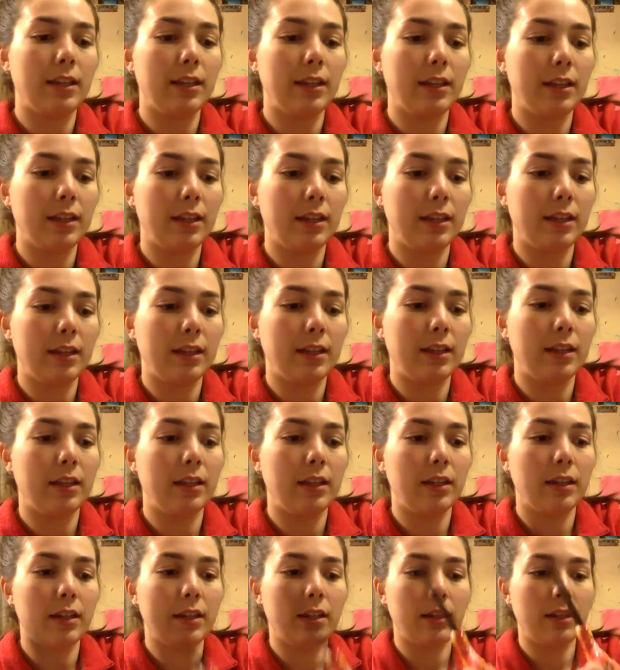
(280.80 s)

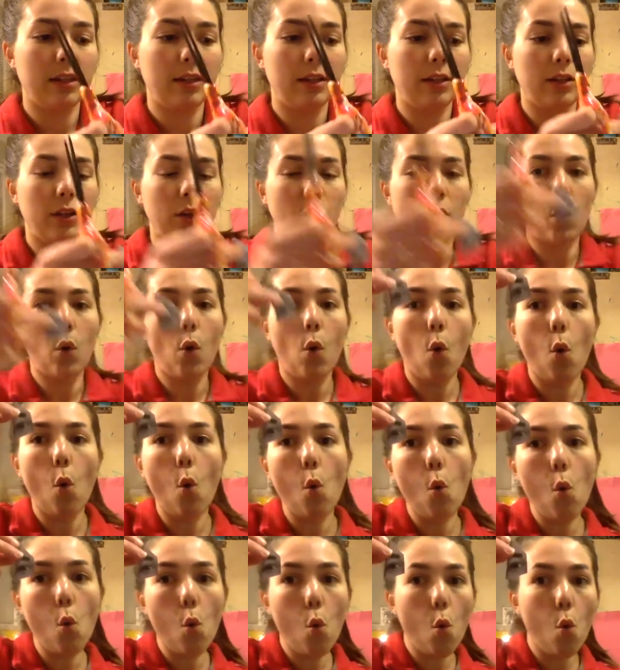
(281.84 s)

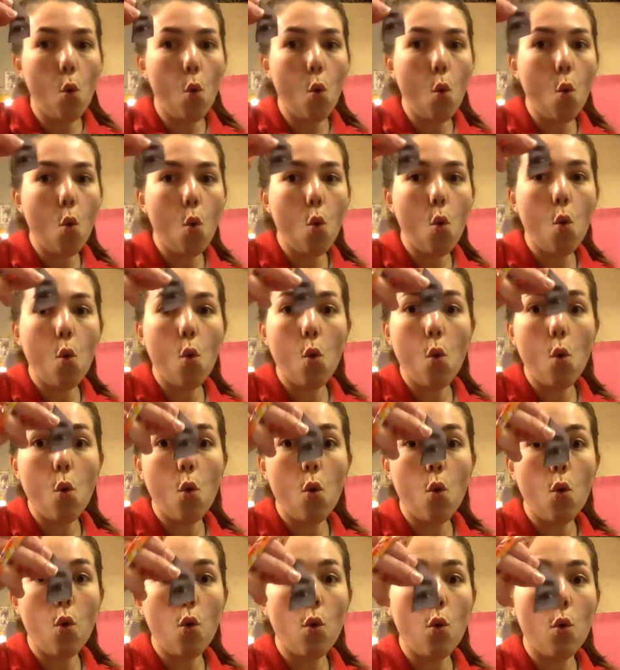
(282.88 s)

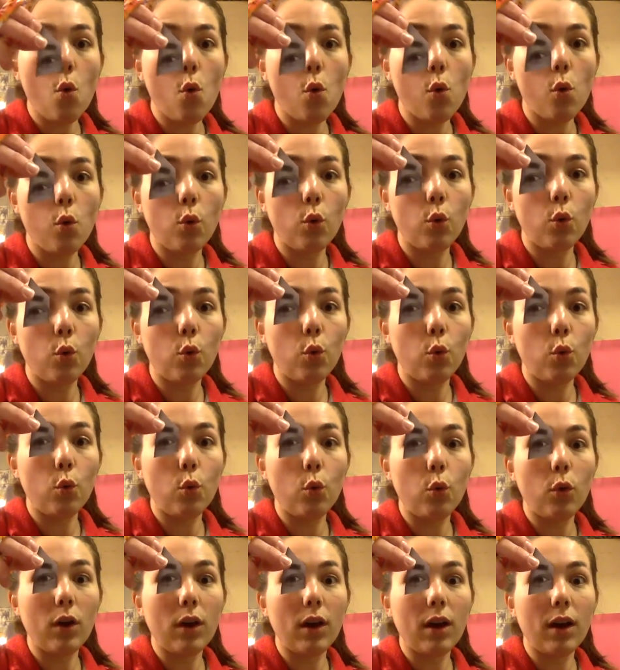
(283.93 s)

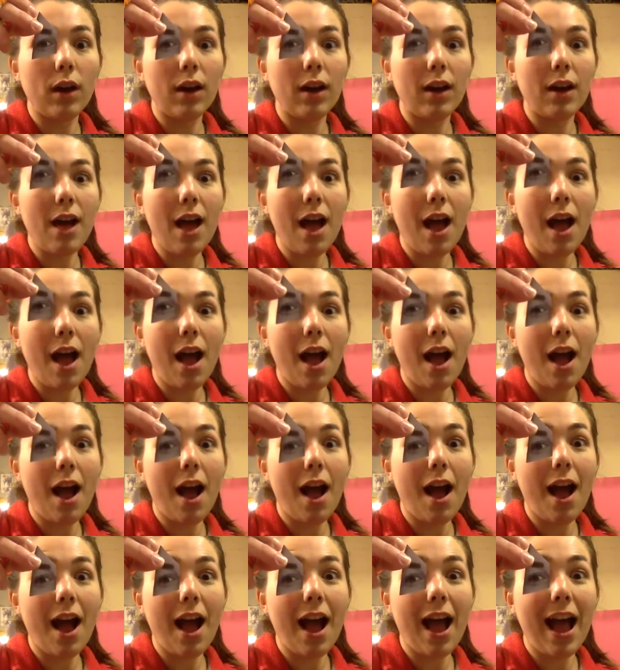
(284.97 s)

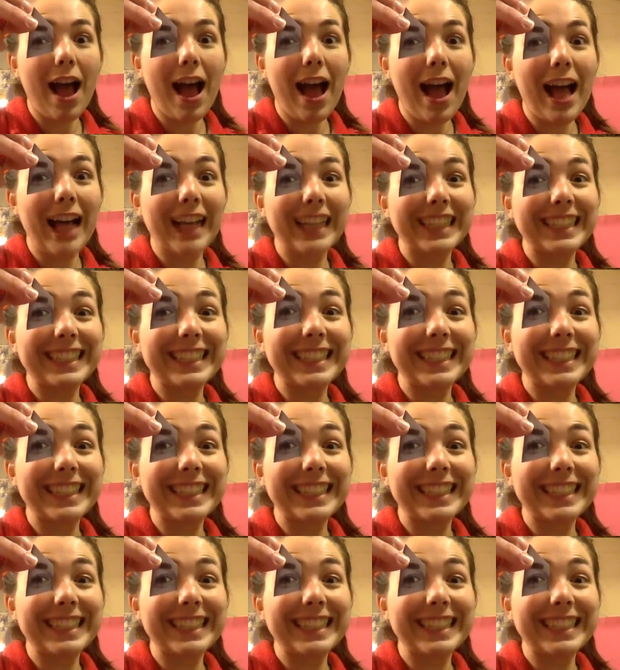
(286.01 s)
Nobody speaks.